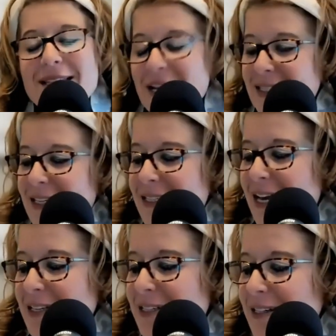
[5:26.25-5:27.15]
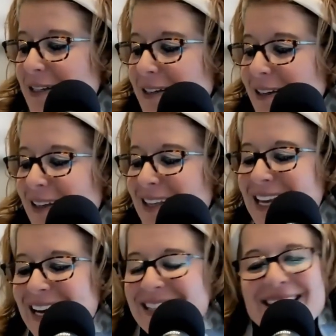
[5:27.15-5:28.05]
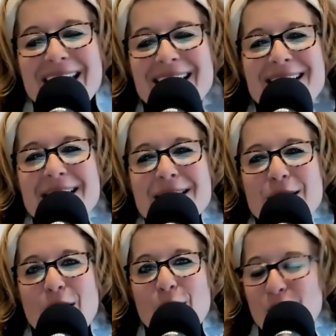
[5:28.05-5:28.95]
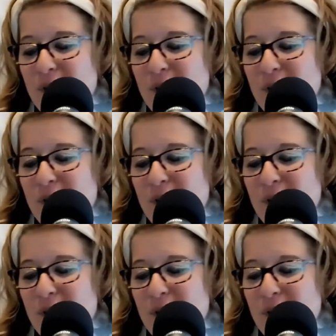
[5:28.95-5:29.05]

He says, the attendants of